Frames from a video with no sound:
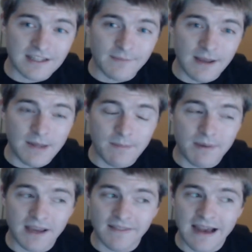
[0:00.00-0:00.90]
and maybe
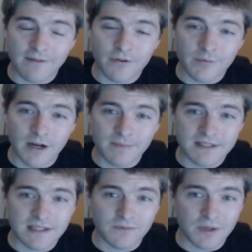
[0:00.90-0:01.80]
pick that room up
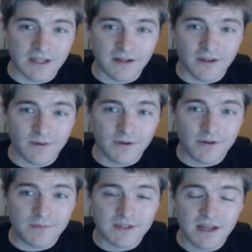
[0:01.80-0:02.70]
instead of one of the other
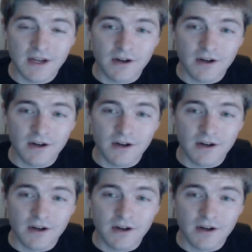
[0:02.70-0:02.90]
rooms.